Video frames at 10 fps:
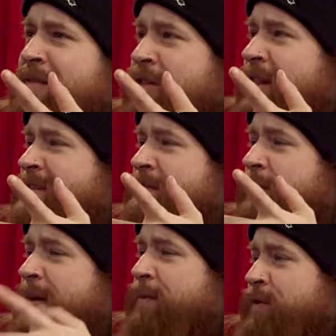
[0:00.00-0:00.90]
have a list of
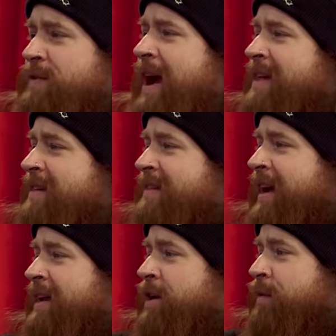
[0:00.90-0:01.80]
the people who died this
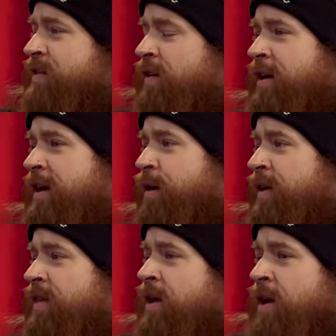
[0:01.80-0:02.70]
decade. You know, we started out
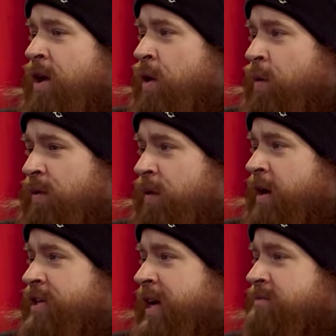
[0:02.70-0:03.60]
with
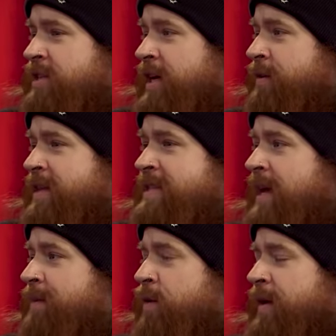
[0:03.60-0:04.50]
Ronnie James Dio. In the
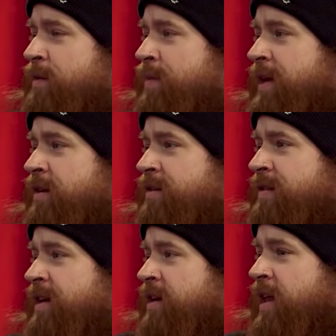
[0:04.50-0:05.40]
same year, we had Peter
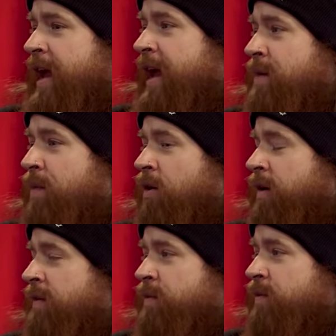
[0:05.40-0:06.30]
Steele and Paul
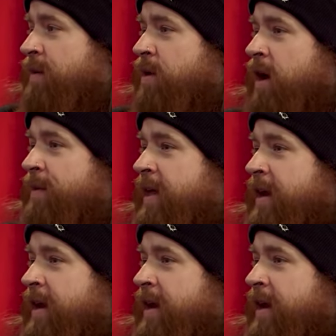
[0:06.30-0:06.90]
Gray from Slipknot. But